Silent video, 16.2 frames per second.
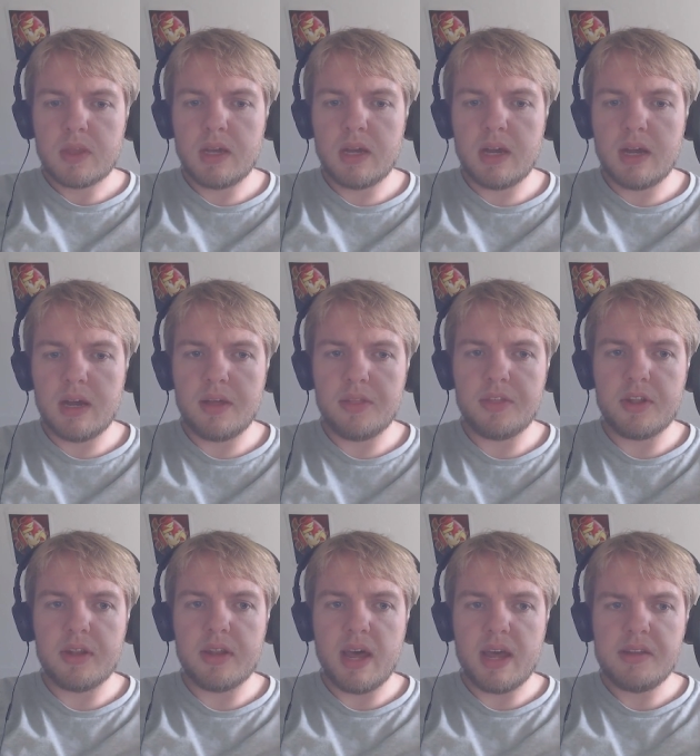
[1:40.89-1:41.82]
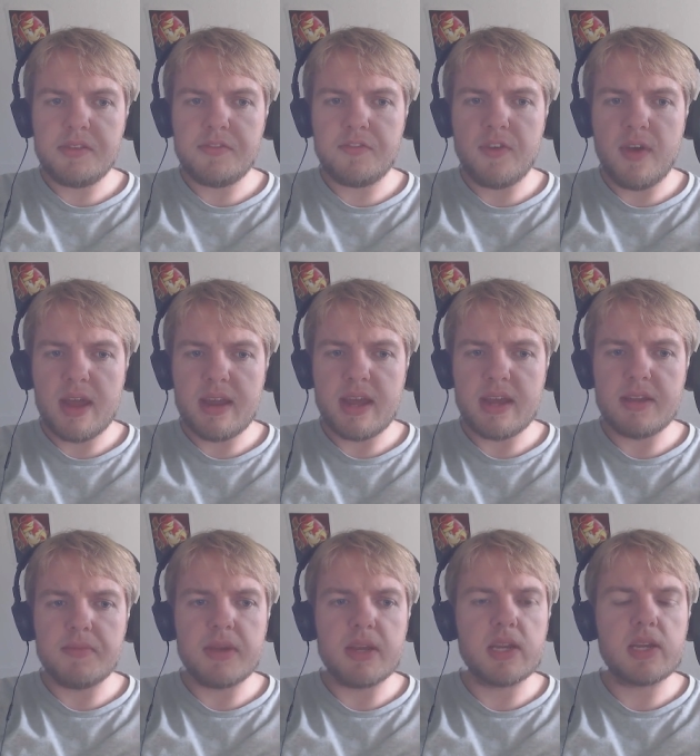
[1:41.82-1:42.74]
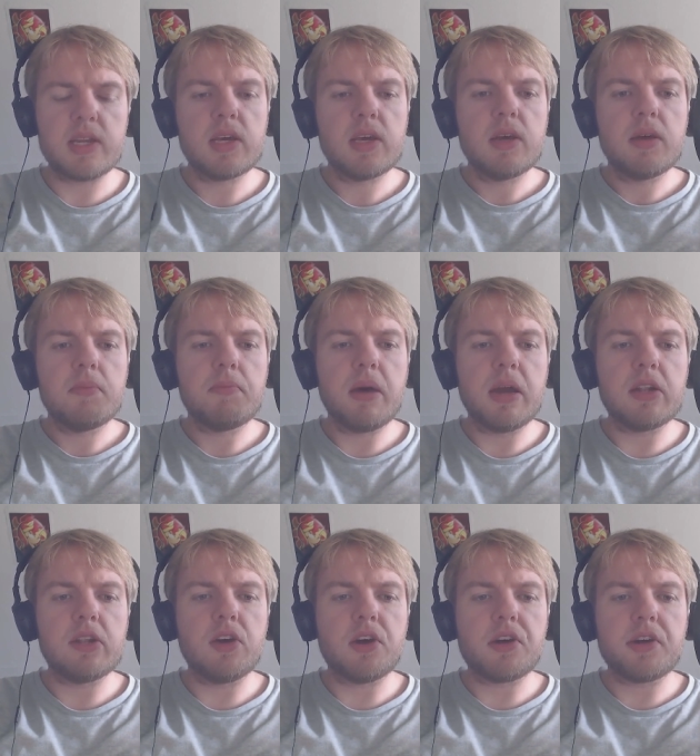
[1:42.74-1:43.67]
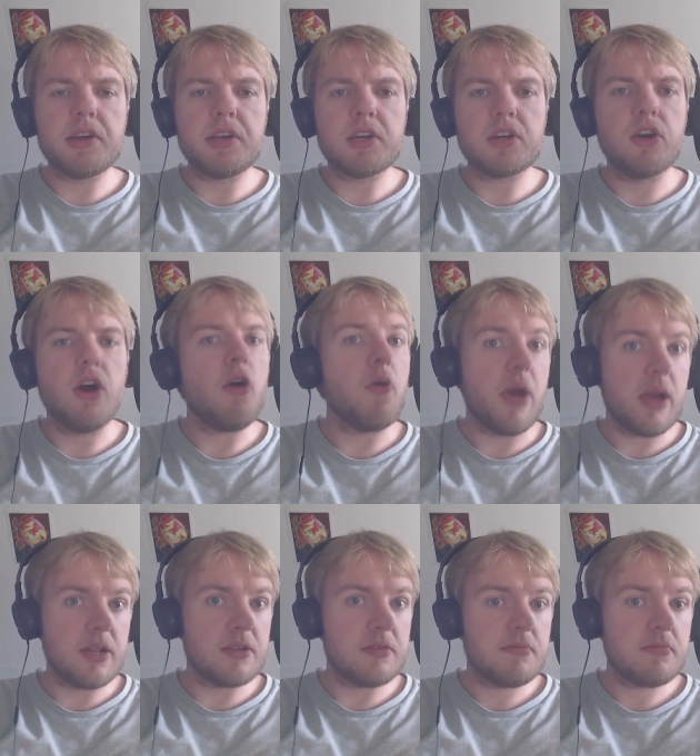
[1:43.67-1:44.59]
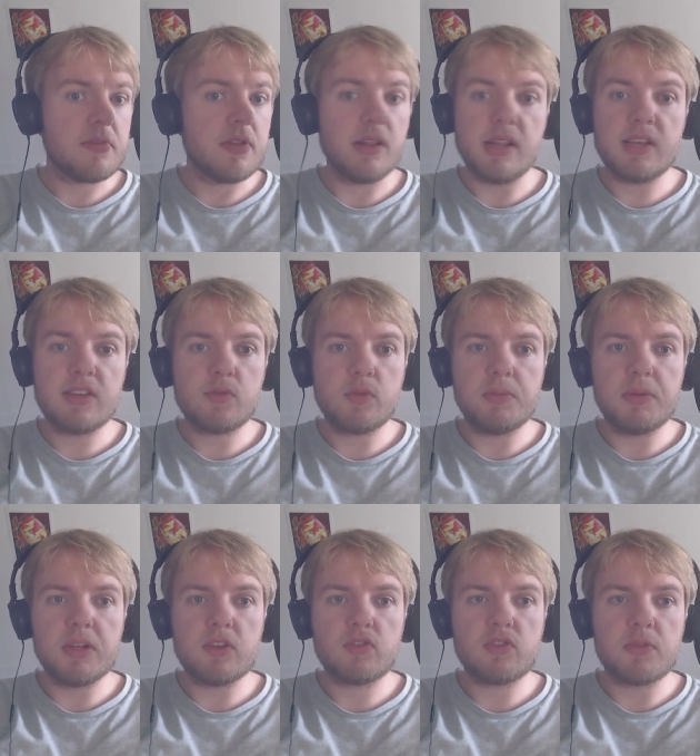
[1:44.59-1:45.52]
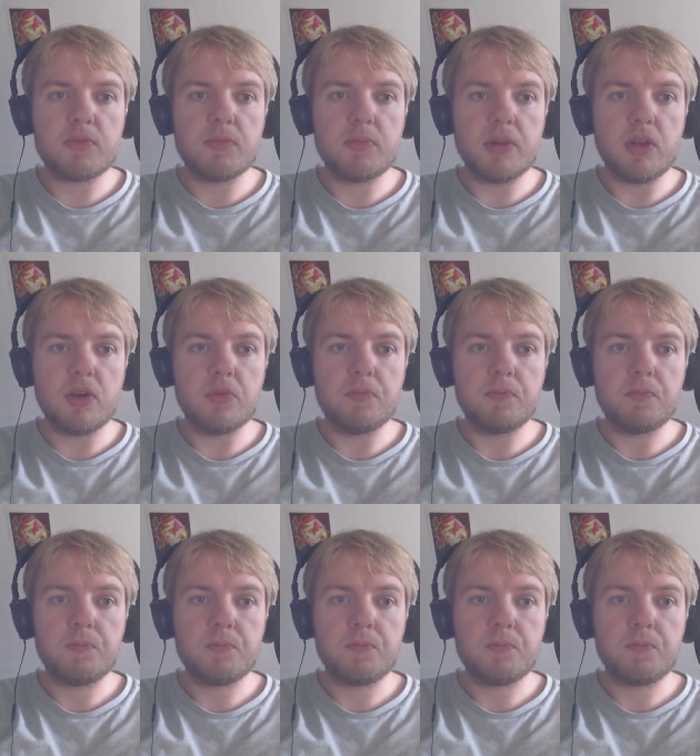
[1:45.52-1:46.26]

Uh, The Night Fan Animated by Daria Cohen. The links will be in the description below.